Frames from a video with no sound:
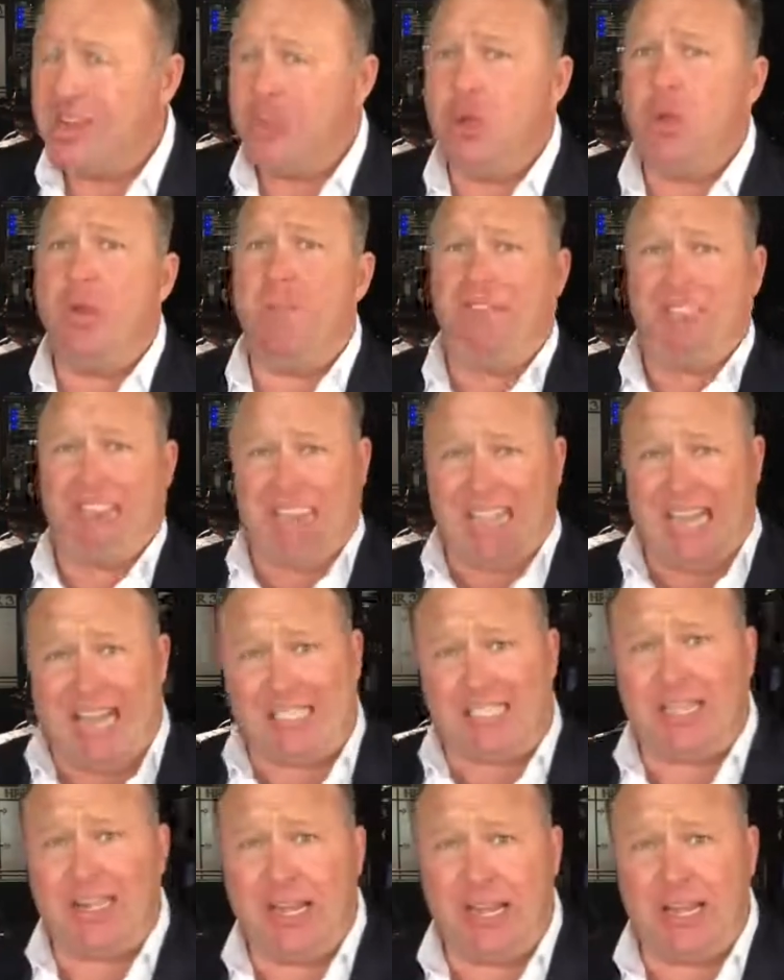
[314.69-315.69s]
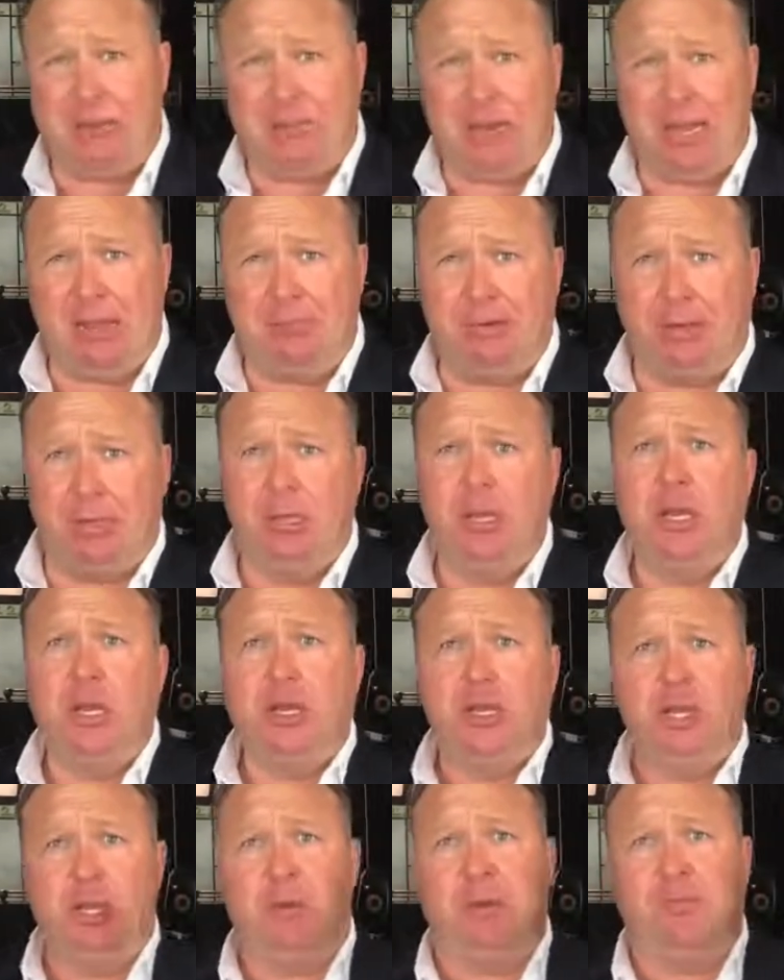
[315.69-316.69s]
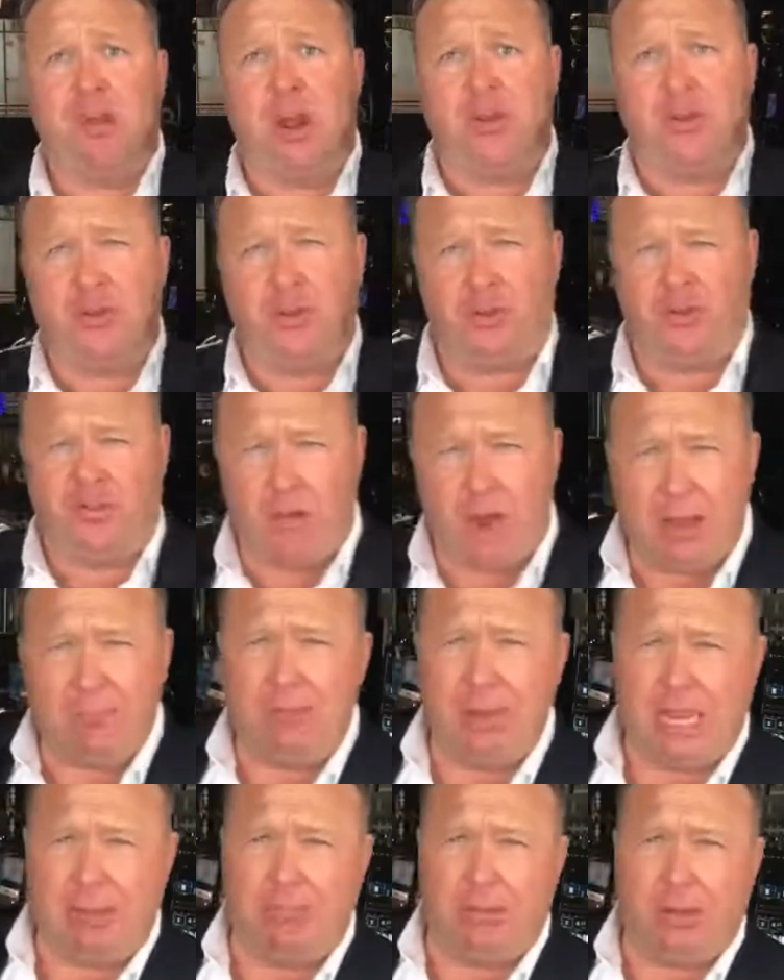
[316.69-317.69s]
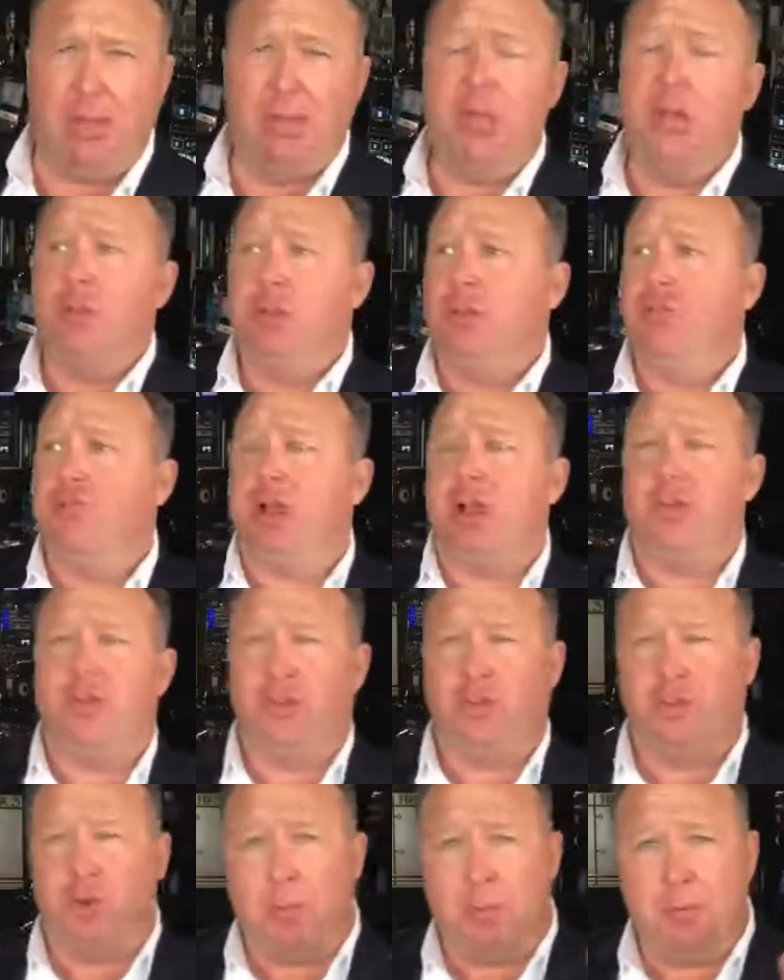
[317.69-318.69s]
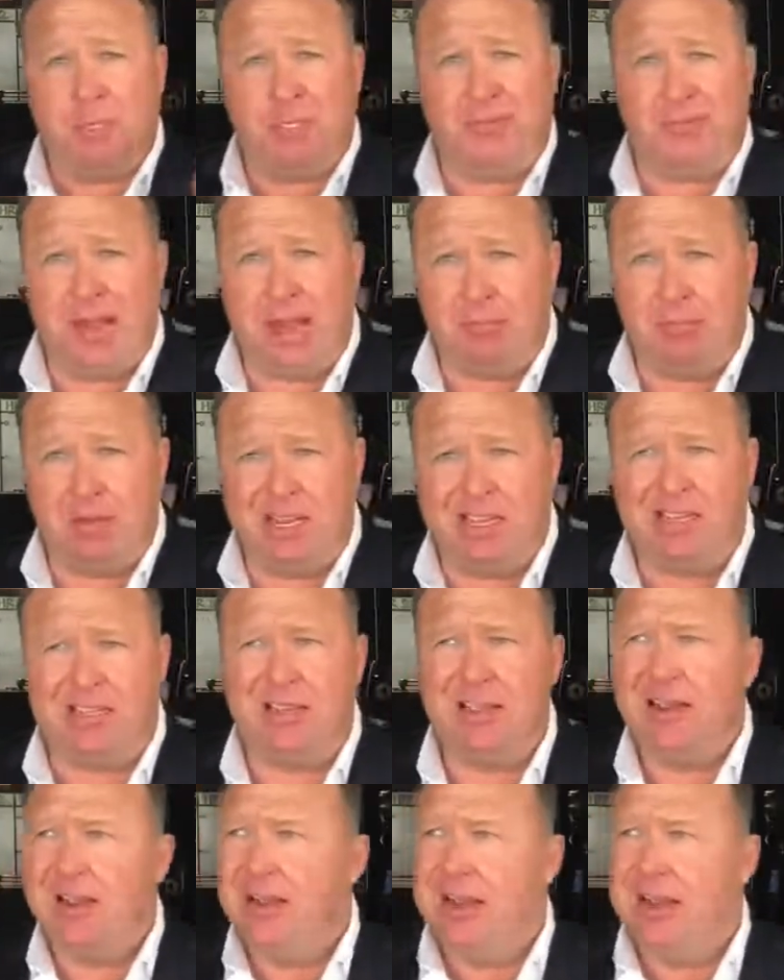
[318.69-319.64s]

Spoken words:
You have assassinated people. You have tried to destroy people. You've tried to destroy people's families.